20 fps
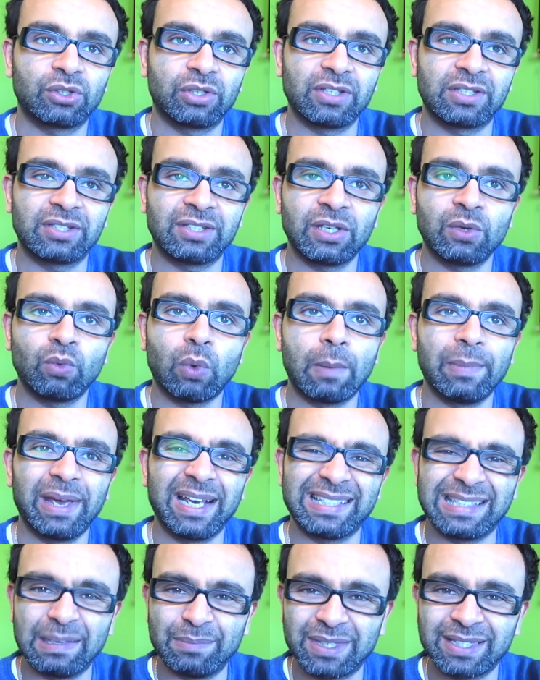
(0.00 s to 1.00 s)
to see what
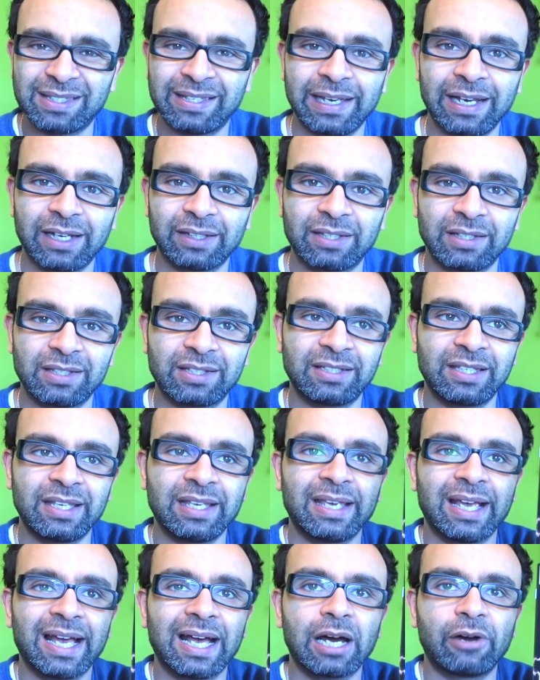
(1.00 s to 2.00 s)
makes him tick, to
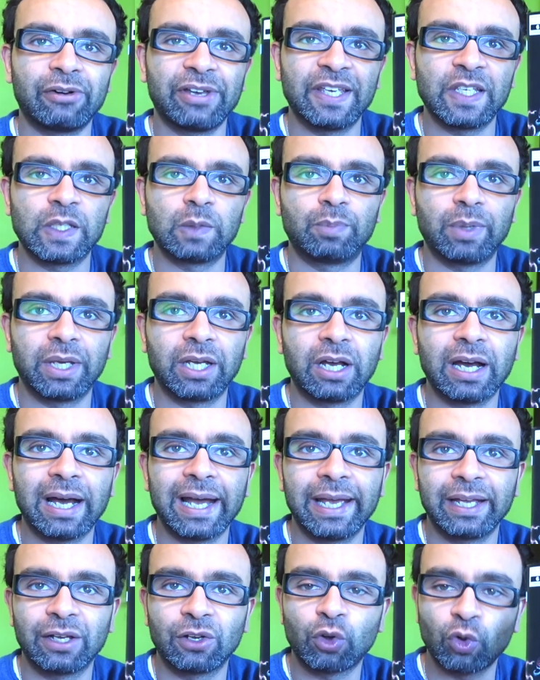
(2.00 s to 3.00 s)
see how he's been
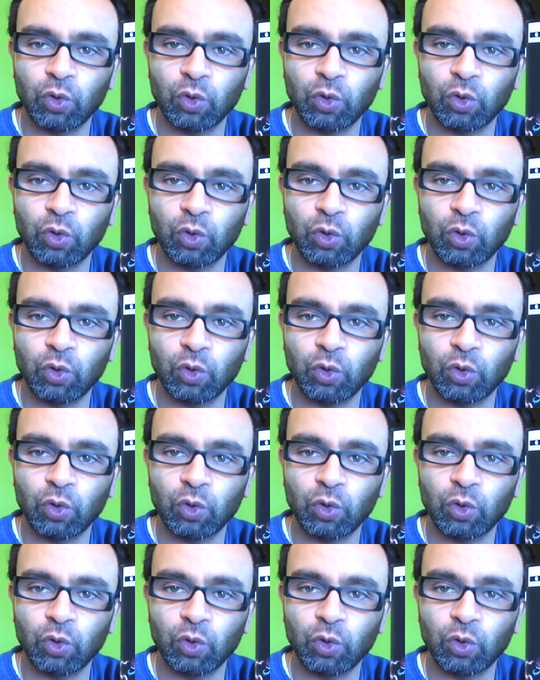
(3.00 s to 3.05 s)
going